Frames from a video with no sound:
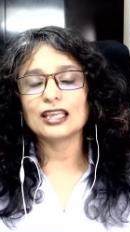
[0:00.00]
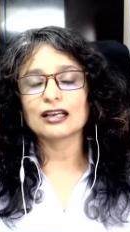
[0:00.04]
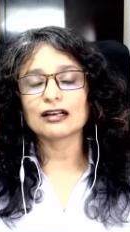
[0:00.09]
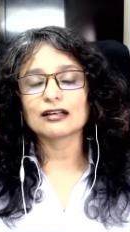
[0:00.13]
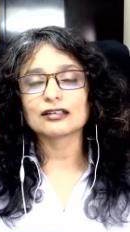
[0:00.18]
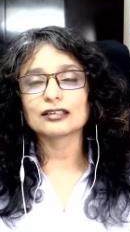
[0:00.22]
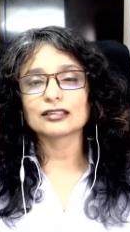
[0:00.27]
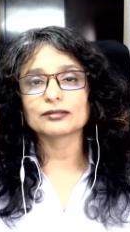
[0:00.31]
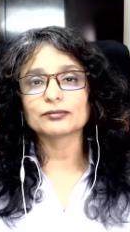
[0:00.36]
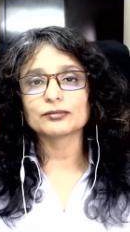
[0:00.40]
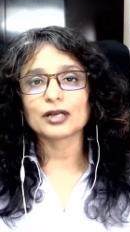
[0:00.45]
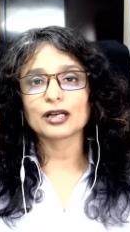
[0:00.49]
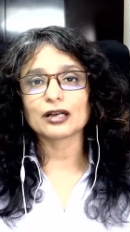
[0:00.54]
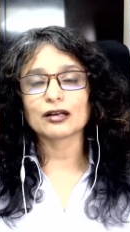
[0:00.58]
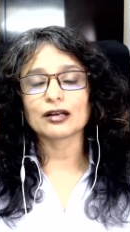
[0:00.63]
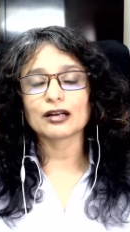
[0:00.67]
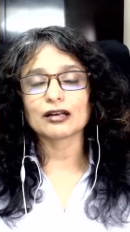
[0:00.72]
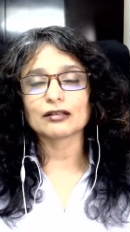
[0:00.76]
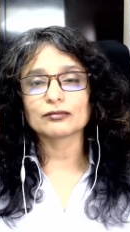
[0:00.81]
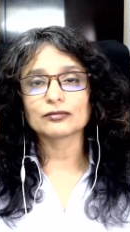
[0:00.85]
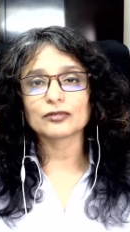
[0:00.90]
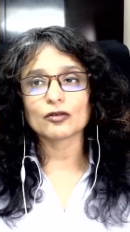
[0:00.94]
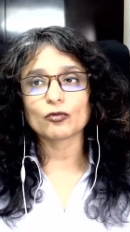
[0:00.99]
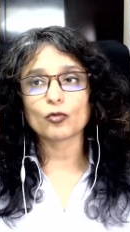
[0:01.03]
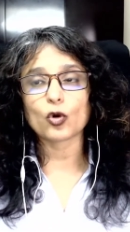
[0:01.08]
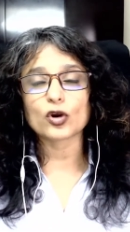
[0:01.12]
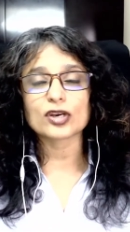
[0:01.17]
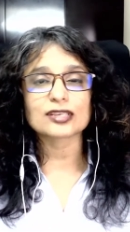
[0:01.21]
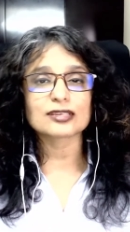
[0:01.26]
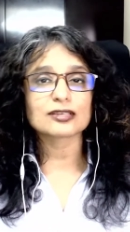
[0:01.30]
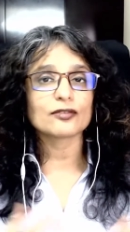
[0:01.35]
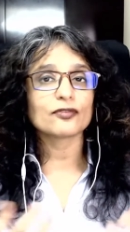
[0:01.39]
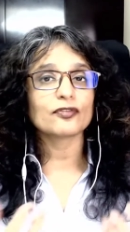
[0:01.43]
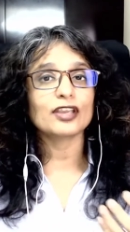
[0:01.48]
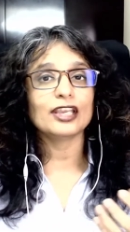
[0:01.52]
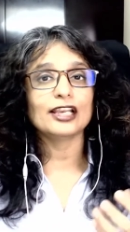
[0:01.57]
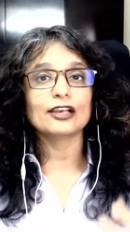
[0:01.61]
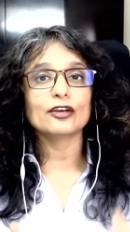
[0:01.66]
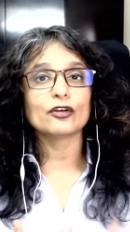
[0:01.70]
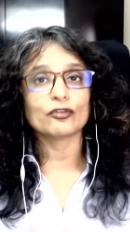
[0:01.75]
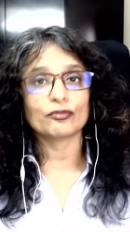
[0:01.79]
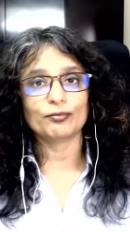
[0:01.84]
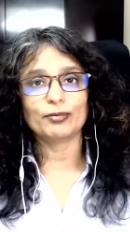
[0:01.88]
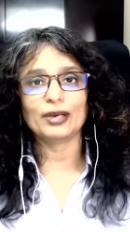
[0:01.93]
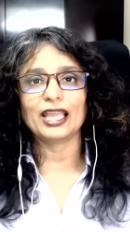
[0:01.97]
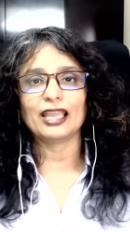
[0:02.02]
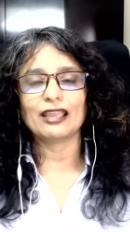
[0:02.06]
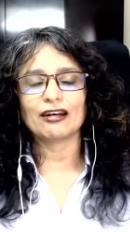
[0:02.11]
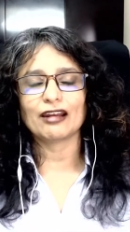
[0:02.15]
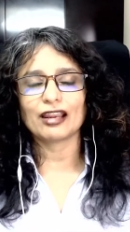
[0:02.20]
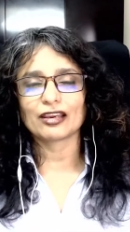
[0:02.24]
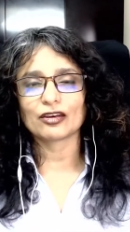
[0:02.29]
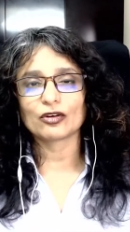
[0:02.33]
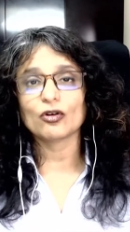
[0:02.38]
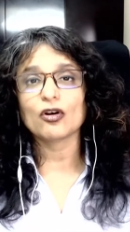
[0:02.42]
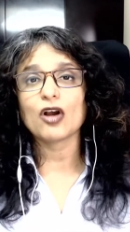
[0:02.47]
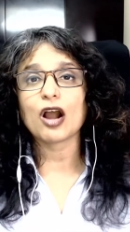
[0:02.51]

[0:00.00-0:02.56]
what is the field of play, right?